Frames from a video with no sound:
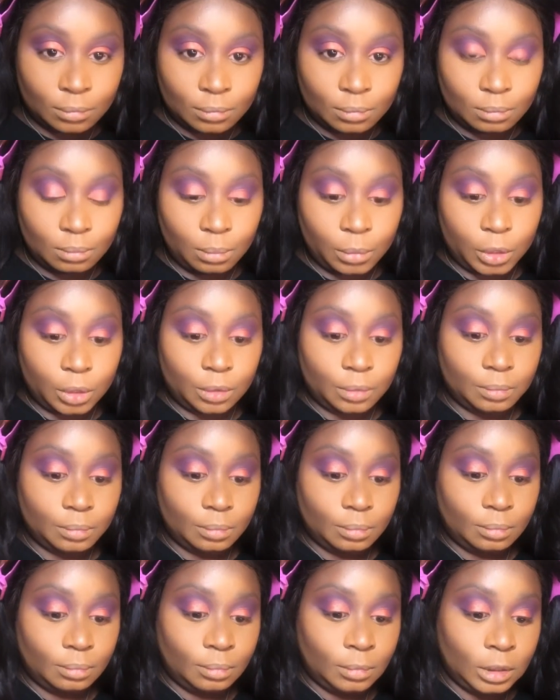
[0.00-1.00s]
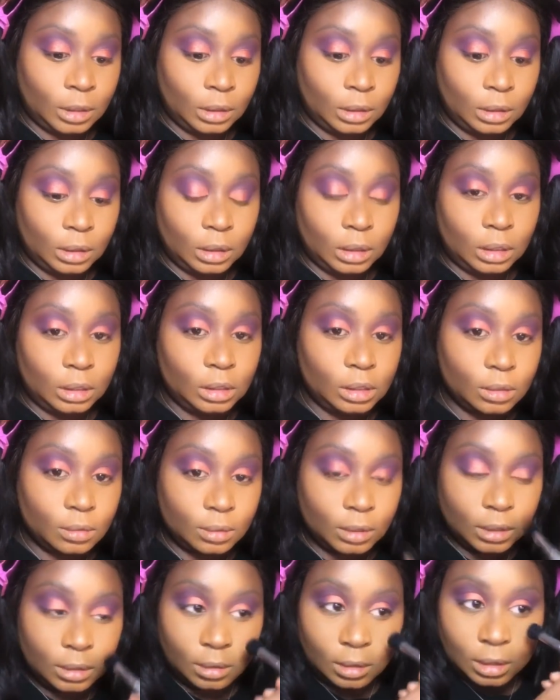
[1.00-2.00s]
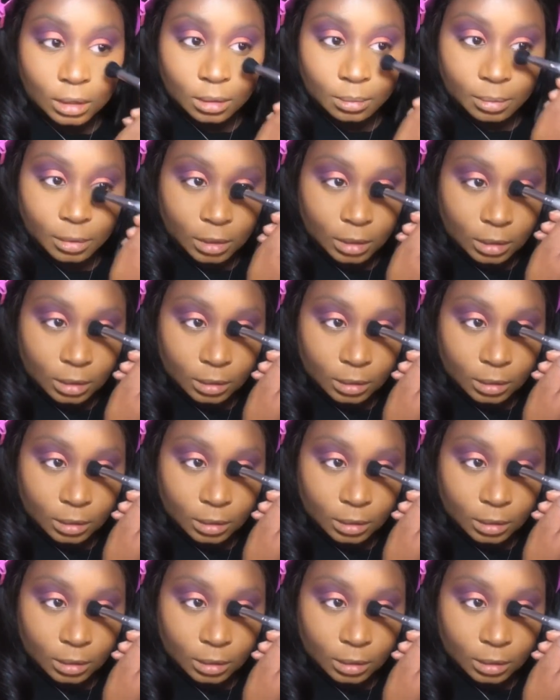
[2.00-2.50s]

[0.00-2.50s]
Boom. And you don't need a lot of product.